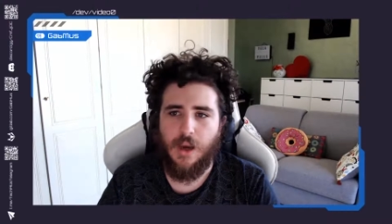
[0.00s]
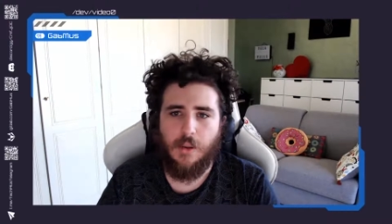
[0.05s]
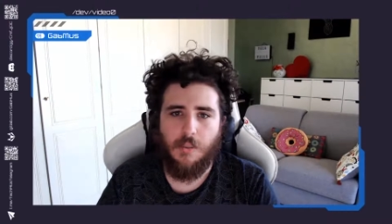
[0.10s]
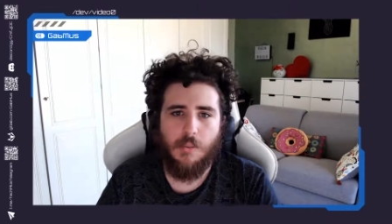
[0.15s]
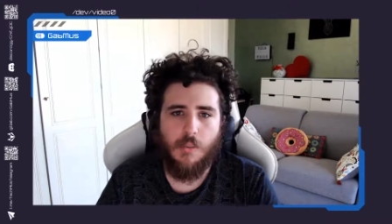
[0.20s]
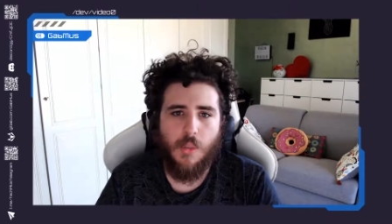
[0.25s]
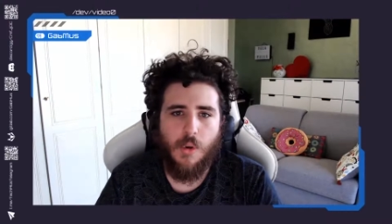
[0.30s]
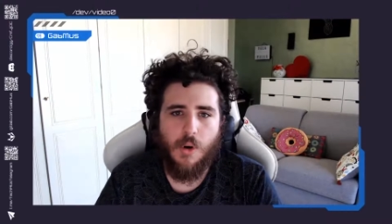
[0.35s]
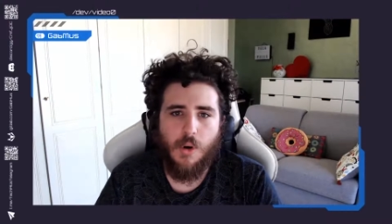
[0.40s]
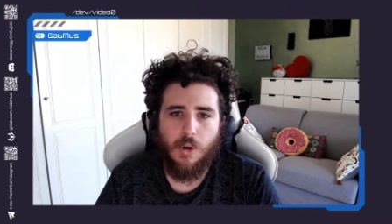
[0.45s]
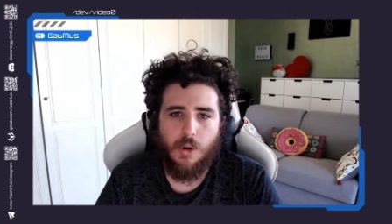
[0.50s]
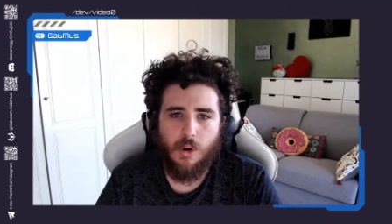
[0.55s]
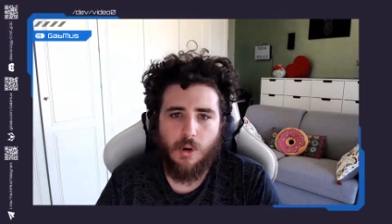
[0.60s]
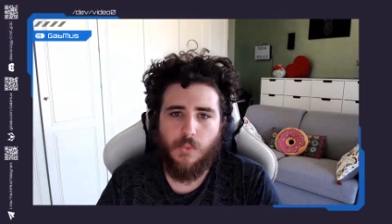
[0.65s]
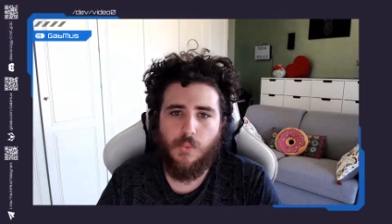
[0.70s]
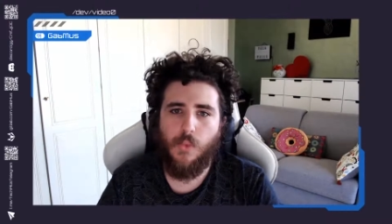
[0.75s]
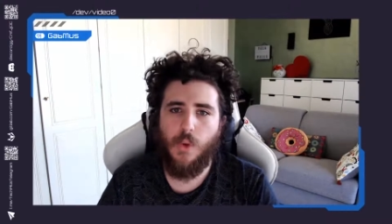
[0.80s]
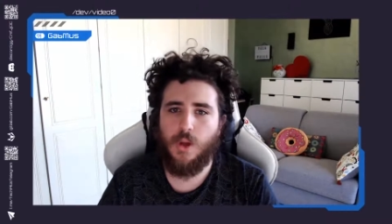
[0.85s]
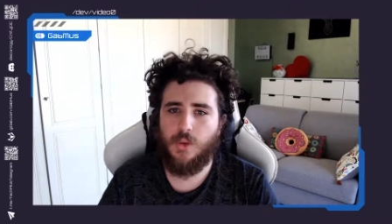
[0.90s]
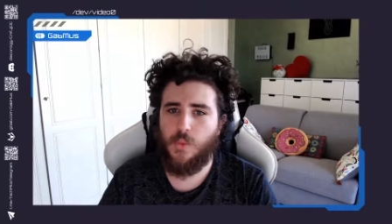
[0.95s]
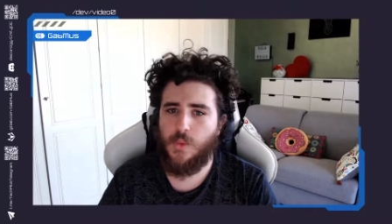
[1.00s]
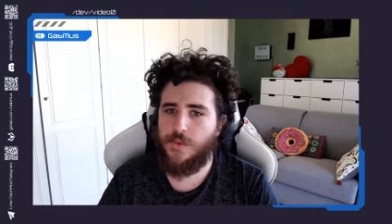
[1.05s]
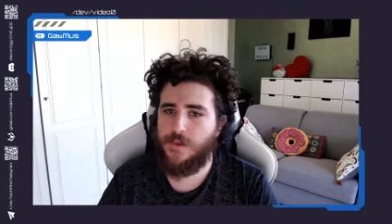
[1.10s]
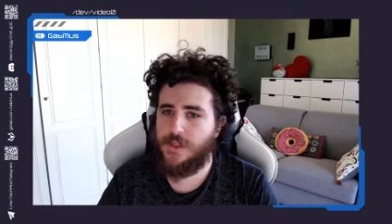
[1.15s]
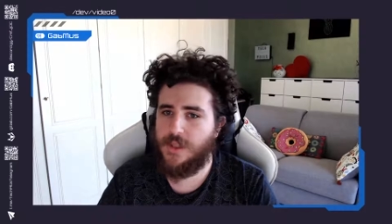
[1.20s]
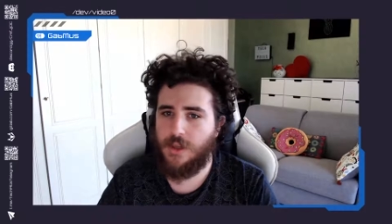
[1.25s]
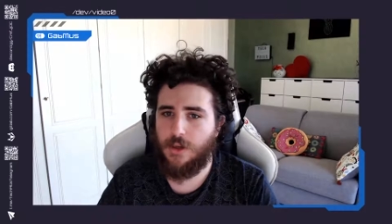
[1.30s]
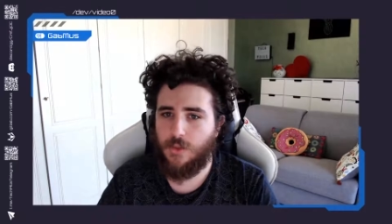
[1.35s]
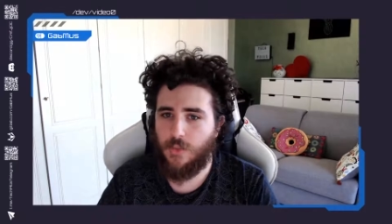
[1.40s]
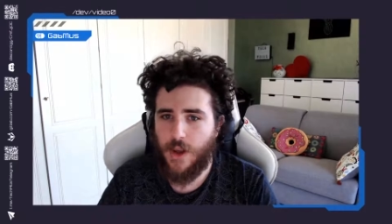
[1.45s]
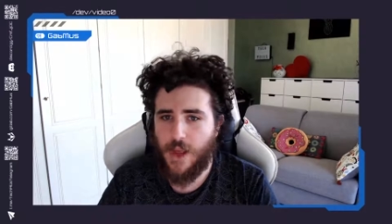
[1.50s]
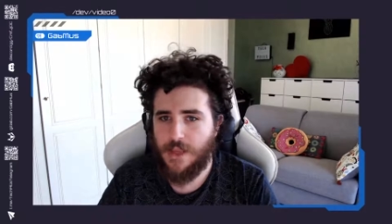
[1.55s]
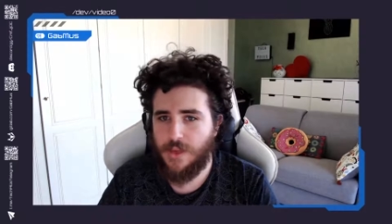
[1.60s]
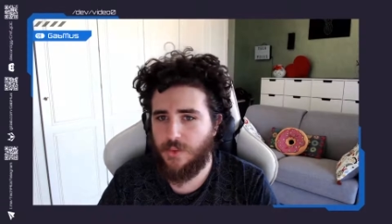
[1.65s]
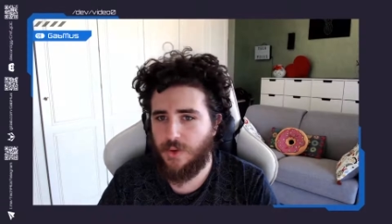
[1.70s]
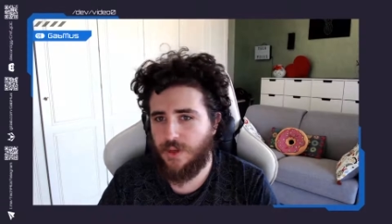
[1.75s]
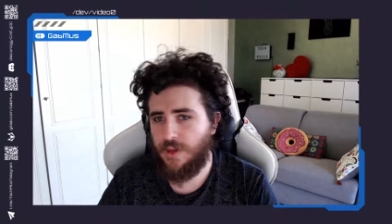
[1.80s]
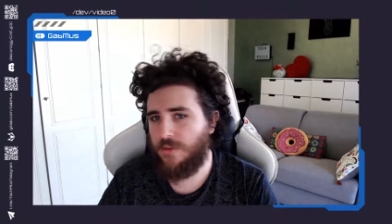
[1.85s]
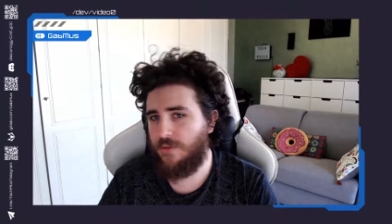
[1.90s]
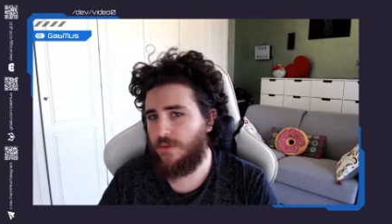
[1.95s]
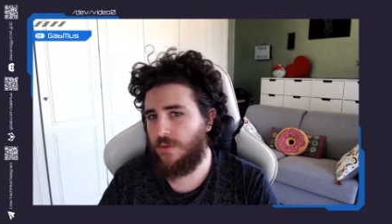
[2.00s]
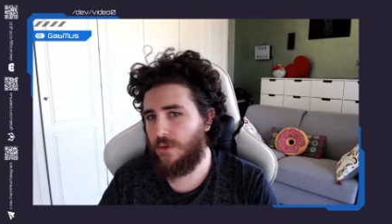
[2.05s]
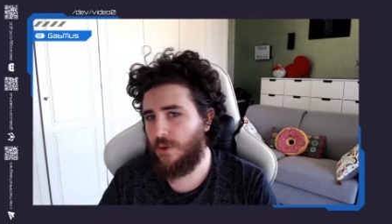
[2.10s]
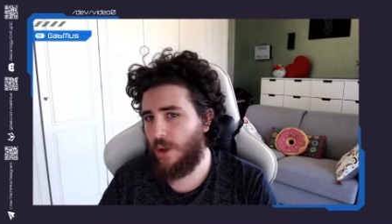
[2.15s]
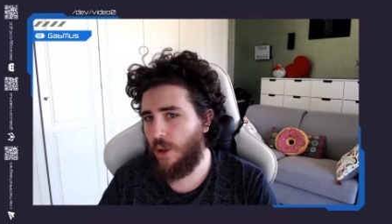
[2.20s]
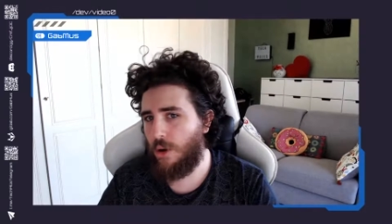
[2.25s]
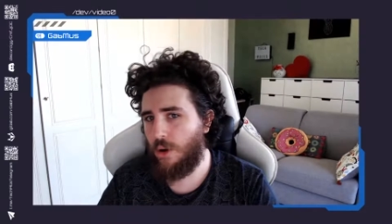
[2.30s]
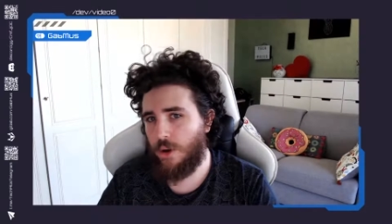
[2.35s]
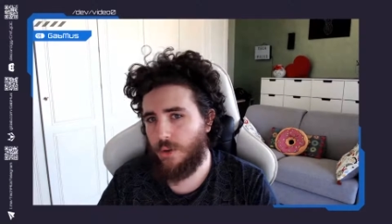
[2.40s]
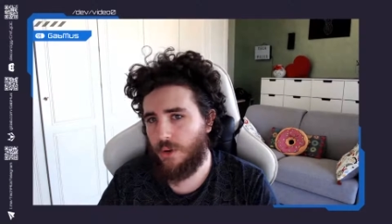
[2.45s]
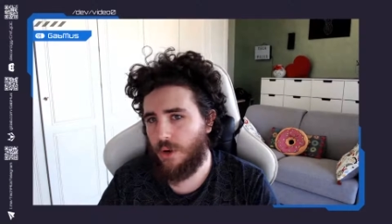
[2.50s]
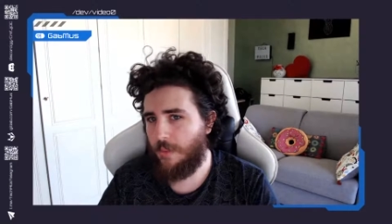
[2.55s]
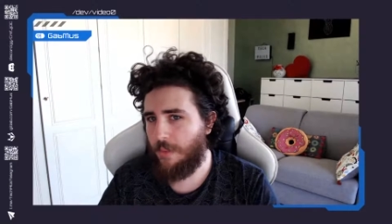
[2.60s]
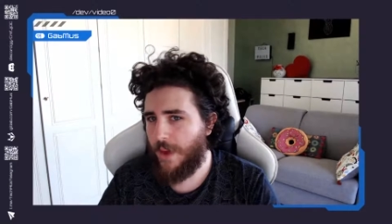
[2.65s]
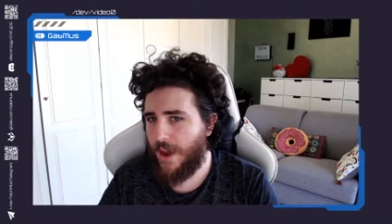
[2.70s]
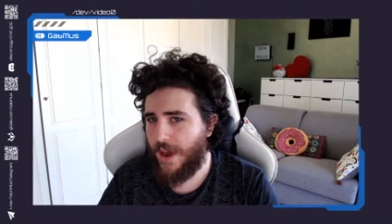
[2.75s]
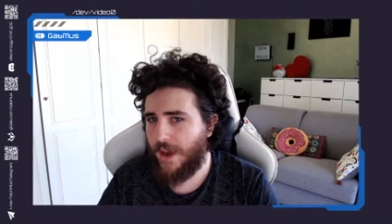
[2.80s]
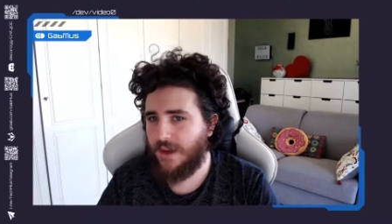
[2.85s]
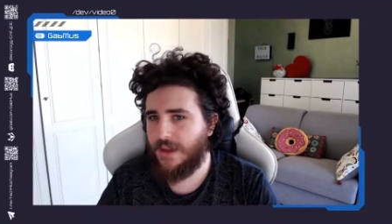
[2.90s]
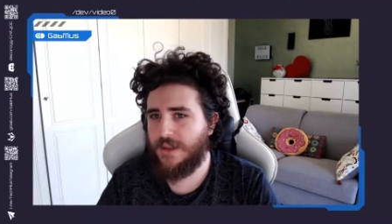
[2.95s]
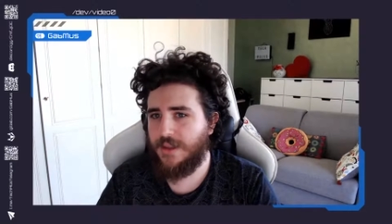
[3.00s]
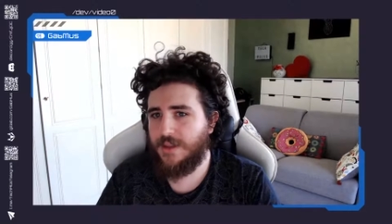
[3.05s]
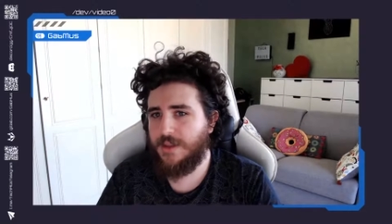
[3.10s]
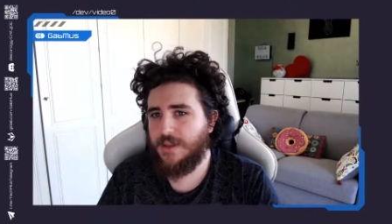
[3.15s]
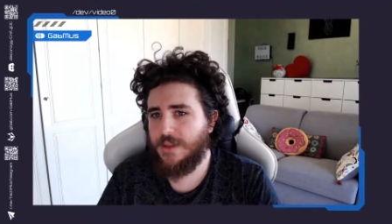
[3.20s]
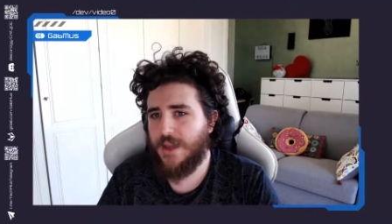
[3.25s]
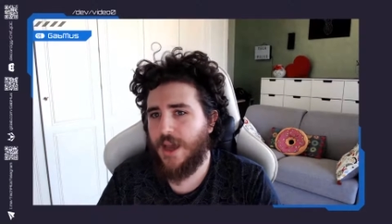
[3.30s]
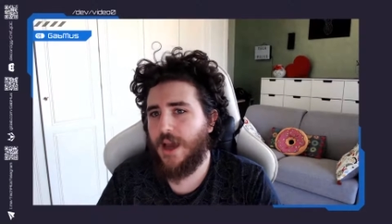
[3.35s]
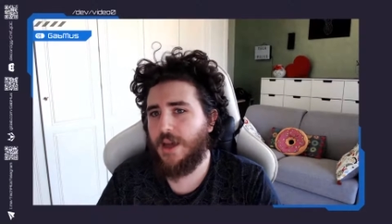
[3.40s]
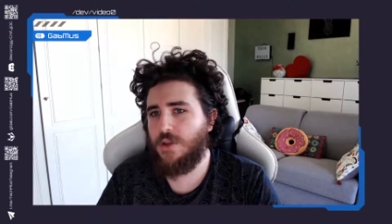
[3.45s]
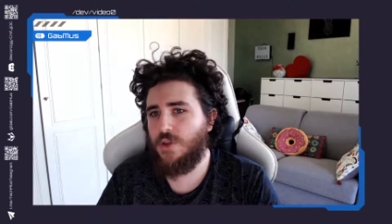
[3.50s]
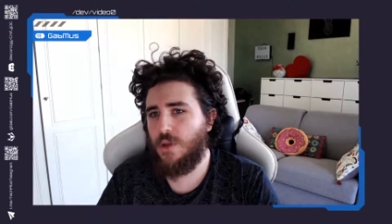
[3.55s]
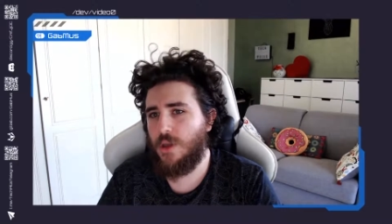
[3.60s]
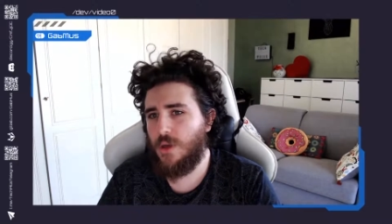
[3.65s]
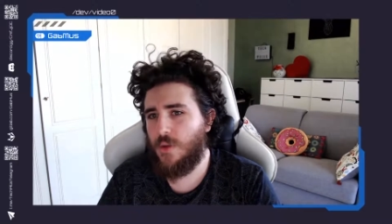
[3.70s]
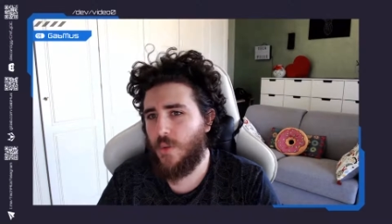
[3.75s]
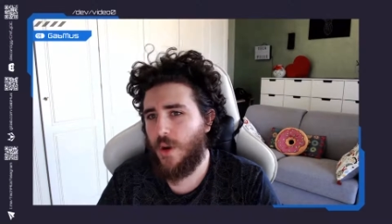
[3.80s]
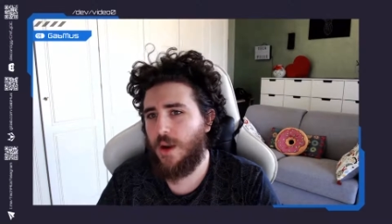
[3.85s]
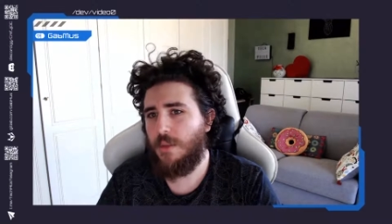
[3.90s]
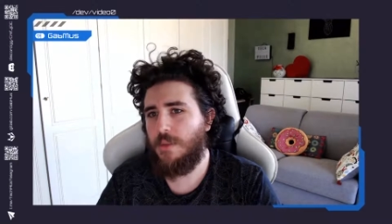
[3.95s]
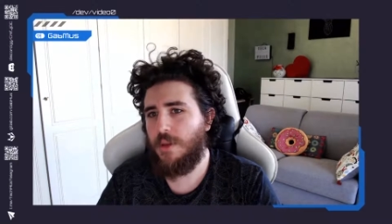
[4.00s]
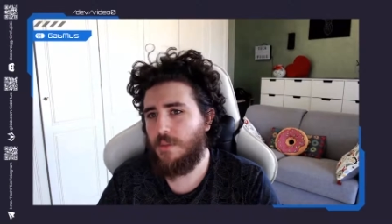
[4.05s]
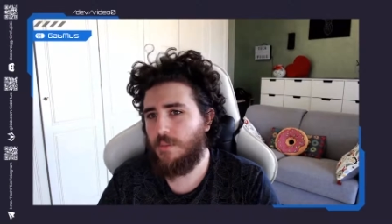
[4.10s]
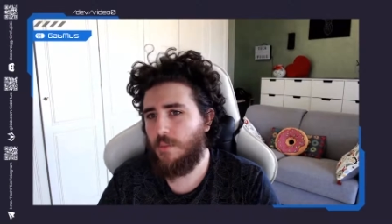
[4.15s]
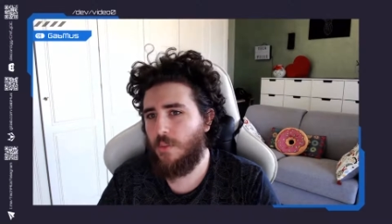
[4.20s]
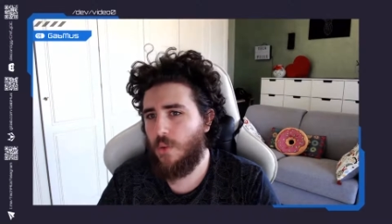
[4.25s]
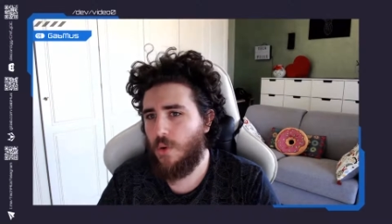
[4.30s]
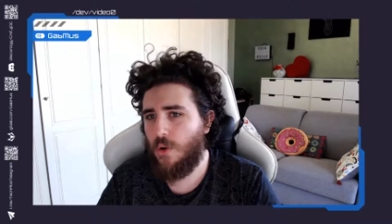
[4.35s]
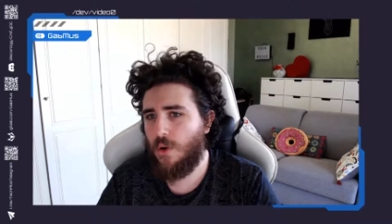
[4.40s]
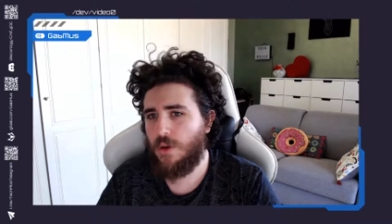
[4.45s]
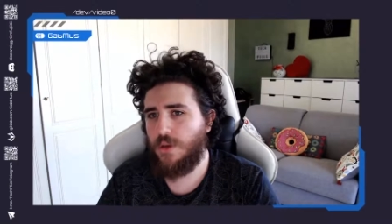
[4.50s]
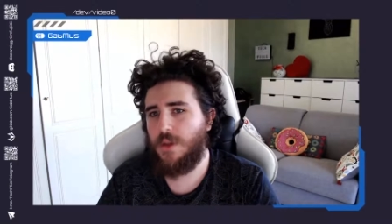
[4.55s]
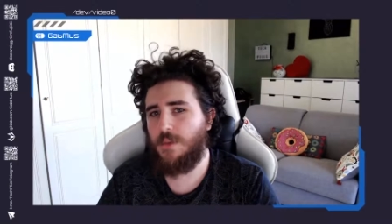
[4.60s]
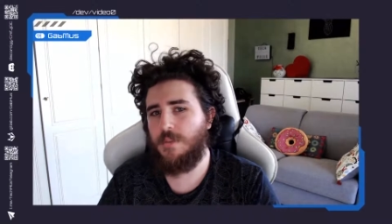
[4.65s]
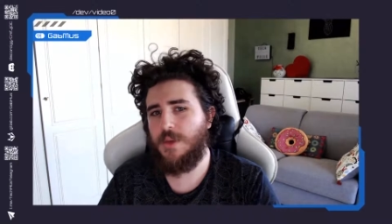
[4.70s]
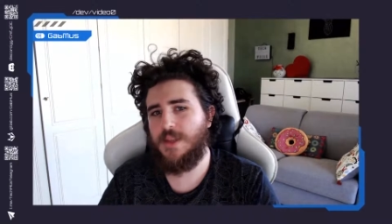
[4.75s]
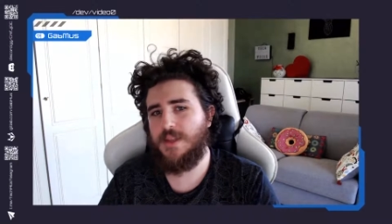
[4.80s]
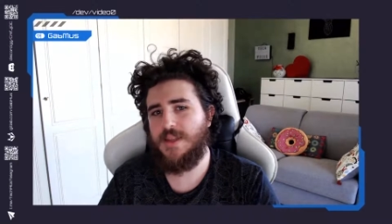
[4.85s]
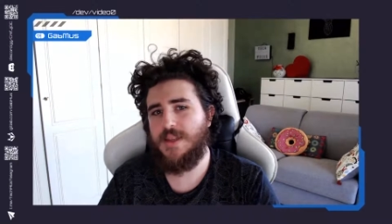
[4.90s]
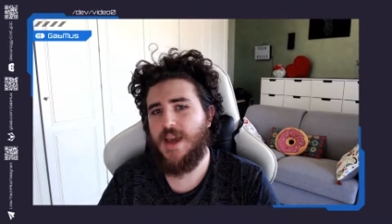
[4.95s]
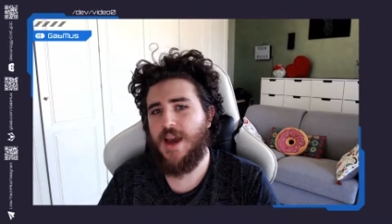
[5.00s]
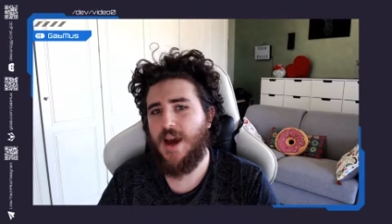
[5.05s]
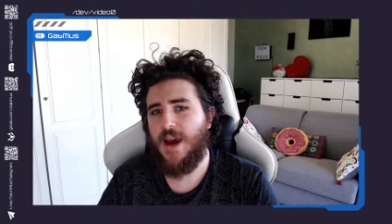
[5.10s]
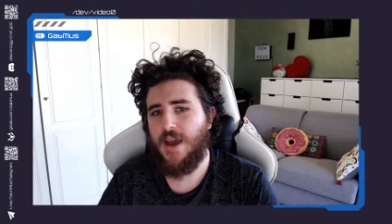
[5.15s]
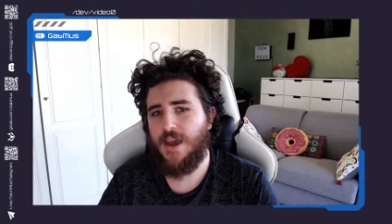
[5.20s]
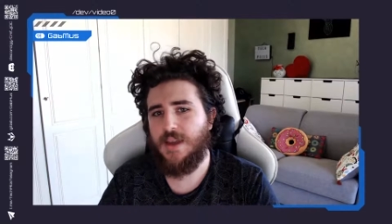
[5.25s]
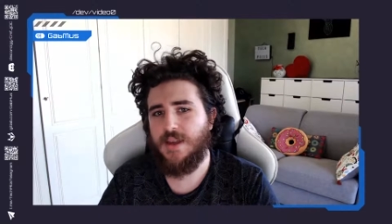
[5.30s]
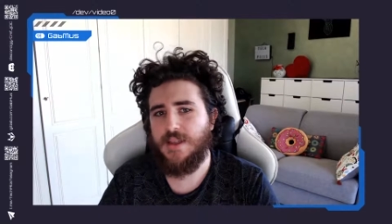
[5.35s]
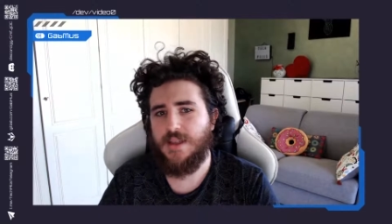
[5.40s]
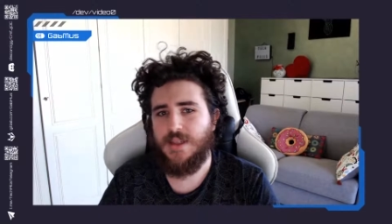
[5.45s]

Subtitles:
more of what we've seen already with a different logo on the back, there's actually quite a bit more than meets the eye.